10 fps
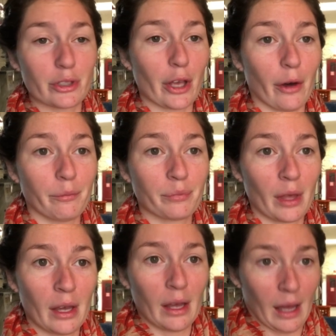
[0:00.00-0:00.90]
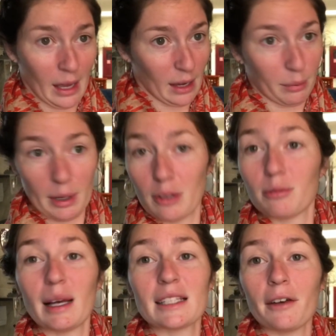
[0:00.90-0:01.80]
So I willed
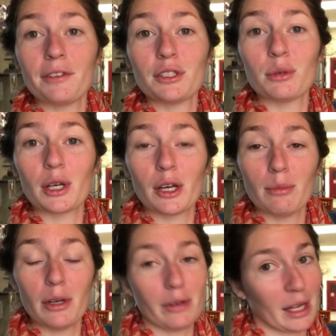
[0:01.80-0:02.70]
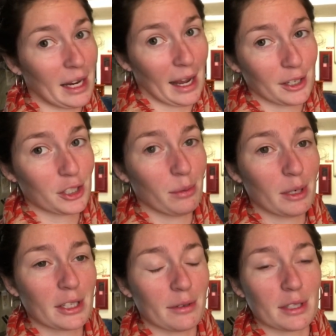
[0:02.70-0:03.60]
myself into a good mood. It actually
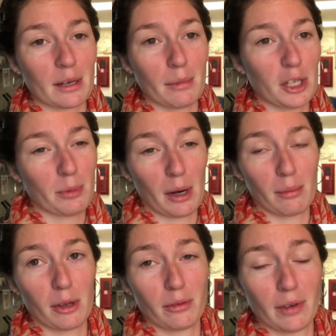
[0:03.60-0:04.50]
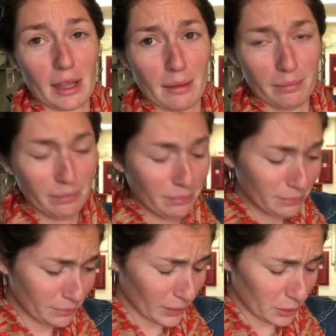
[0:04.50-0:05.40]
worked. I was in a much better mood
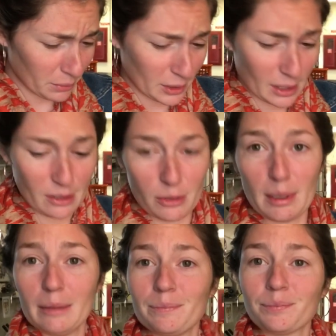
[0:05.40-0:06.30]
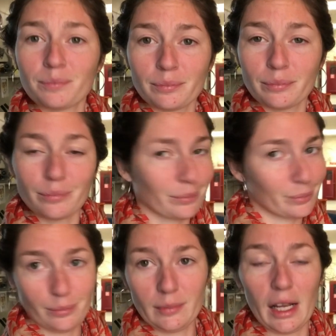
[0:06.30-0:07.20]
excuse me.
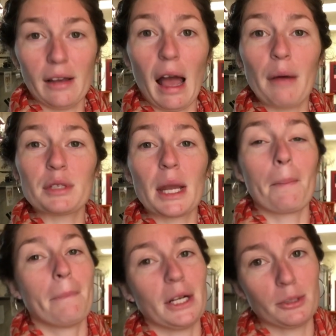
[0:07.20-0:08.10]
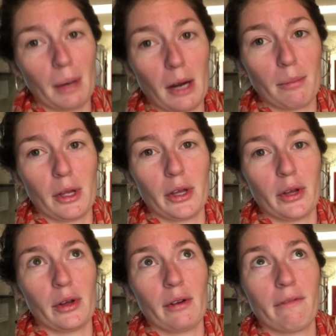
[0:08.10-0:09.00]
I was in a much better
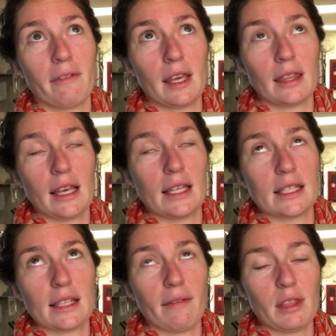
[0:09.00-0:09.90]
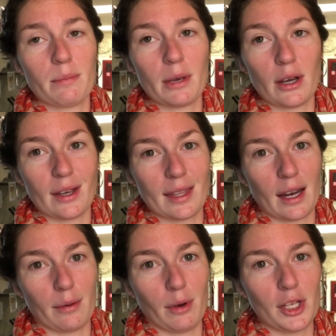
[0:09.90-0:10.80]
mood 5th and 7th period
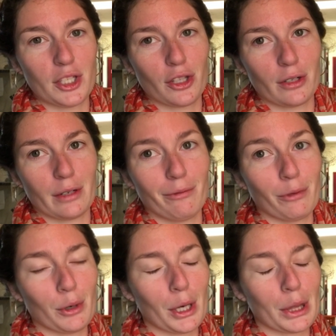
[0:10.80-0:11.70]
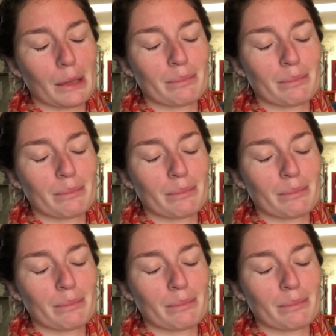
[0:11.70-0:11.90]
than I was 3rd and 4th.